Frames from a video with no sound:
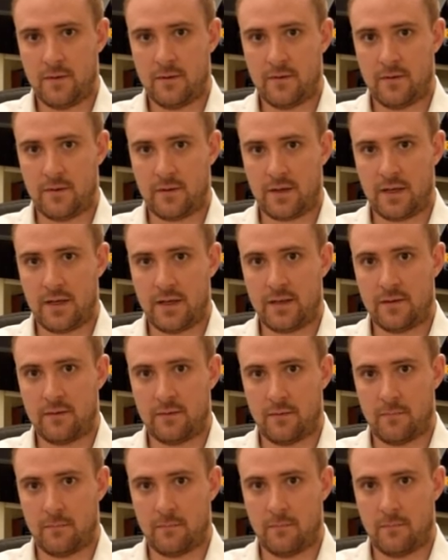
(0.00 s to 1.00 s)
the
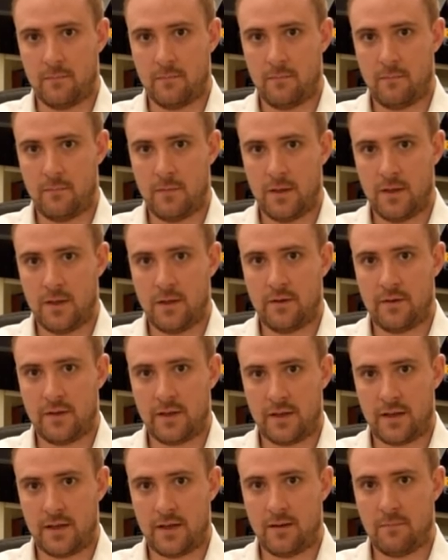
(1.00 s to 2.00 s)
kingdom,
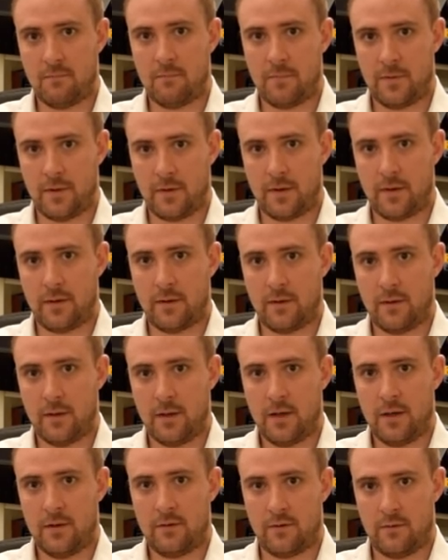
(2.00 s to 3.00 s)
the empire,
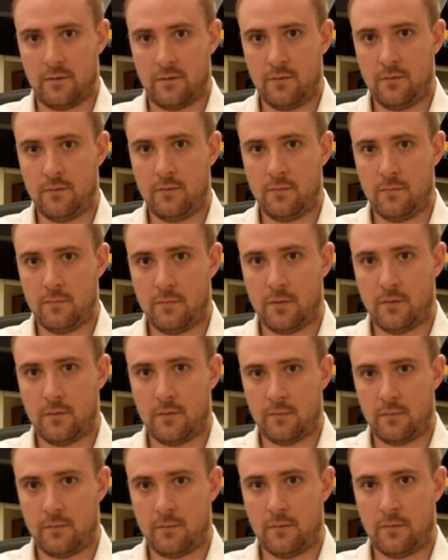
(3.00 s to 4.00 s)
the New
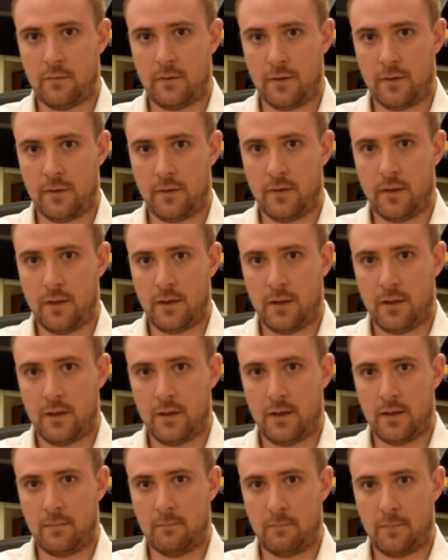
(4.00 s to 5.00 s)
World Order
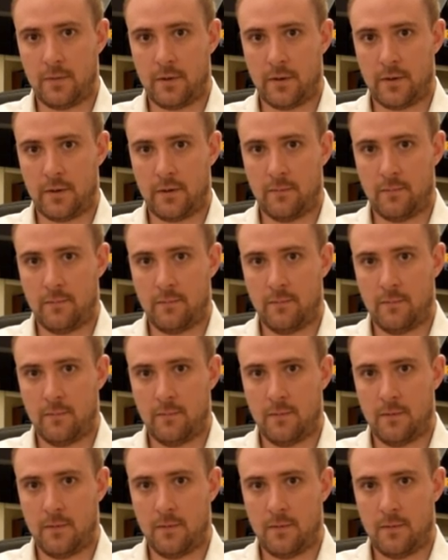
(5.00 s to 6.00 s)
empire.
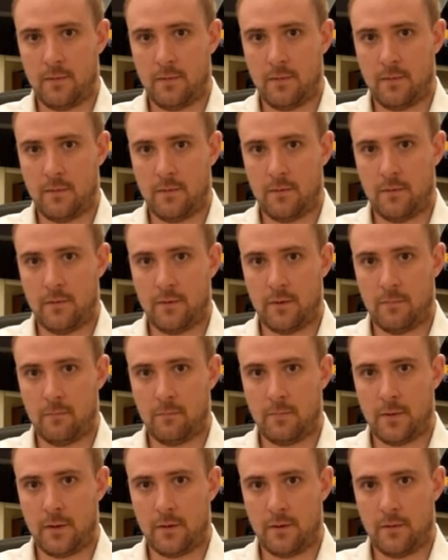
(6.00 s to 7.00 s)

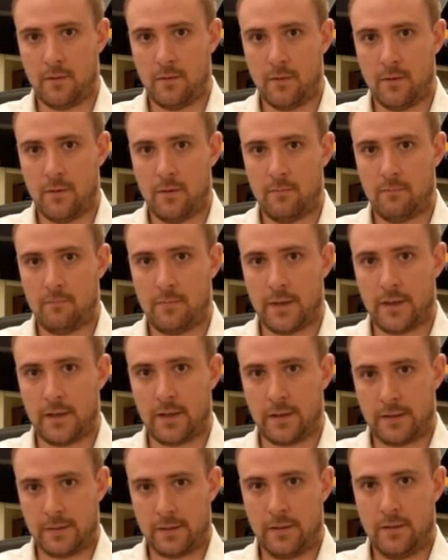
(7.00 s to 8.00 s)
Number
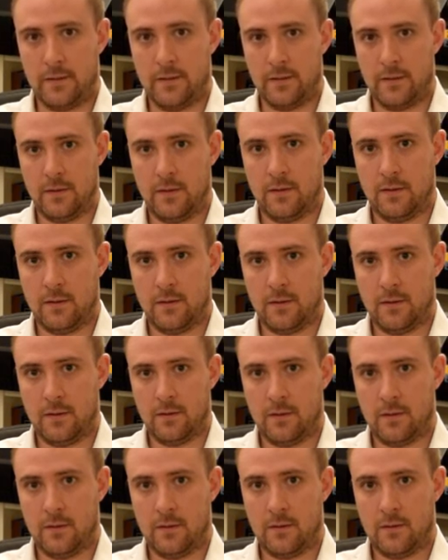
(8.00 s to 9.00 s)
being
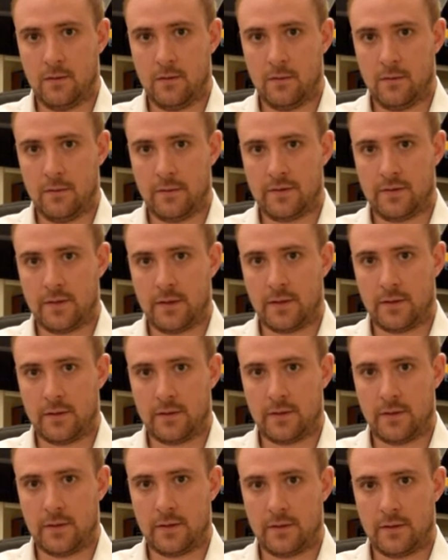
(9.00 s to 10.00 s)

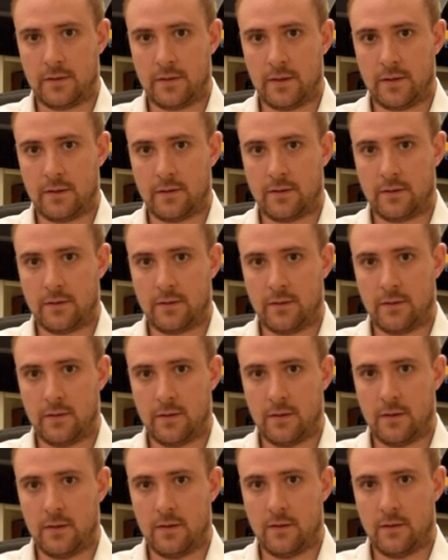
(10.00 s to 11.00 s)
666,
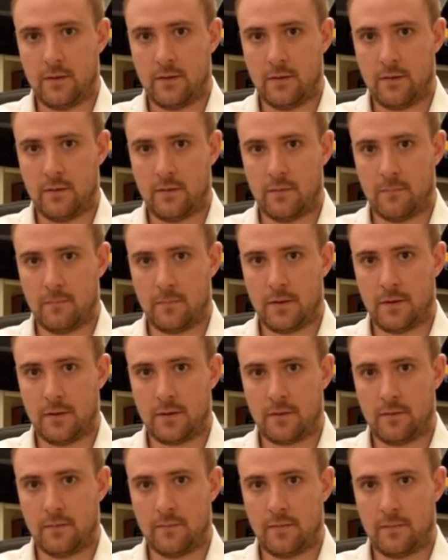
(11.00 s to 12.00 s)
the
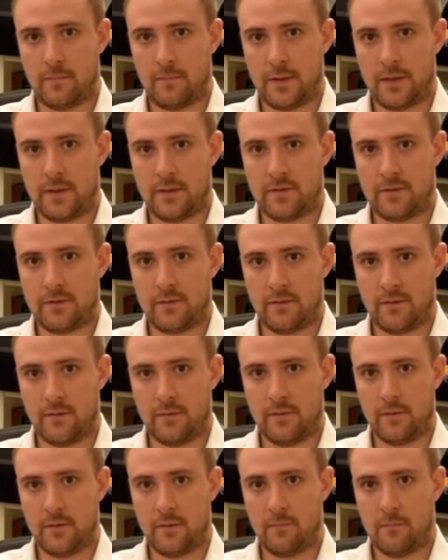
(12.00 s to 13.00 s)
mark of the beast, the
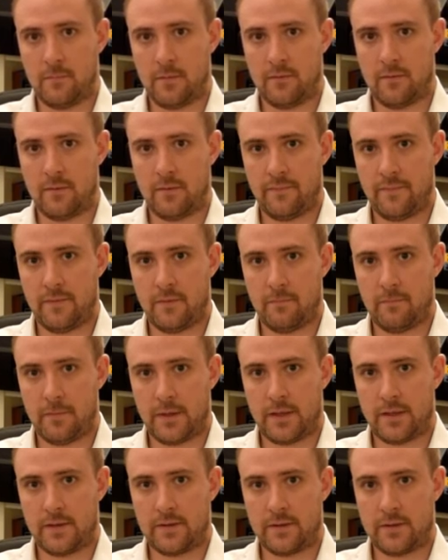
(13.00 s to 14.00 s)
number of the
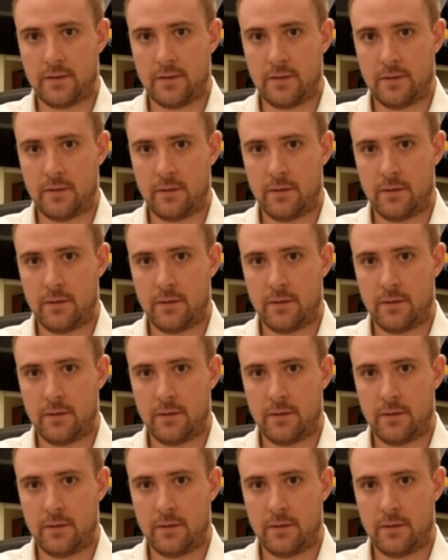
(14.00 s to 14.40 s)
beast,